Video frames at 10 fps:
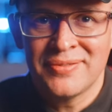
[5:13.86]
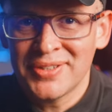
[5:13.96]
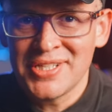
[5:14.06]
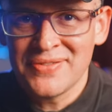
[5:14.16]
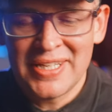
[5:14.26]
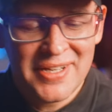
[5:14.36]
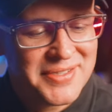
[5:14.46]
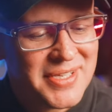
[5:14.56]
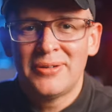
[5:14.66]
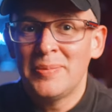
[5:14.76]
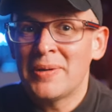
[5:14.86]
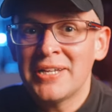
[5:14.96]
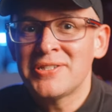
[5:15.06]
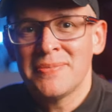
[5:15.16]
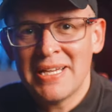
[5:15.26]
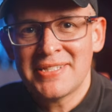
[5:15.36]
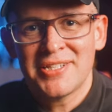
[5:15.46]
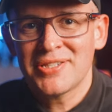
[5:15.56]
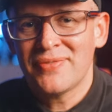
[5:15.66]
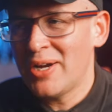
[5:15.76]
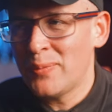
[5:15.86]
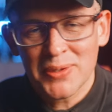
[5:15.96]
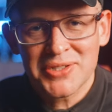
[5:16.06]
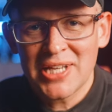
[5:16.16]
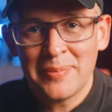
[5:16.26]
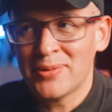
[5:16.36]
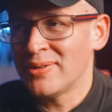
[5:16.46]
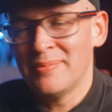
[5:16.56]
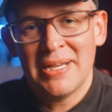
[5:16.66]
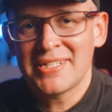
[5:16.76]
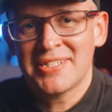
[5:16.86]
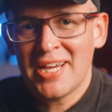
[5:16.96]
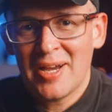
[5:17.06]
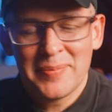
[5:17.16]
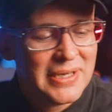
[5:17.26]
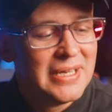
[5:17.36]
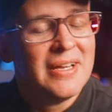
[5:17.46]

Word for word: for these videos, replying to messages via WhatsApp or a messaging app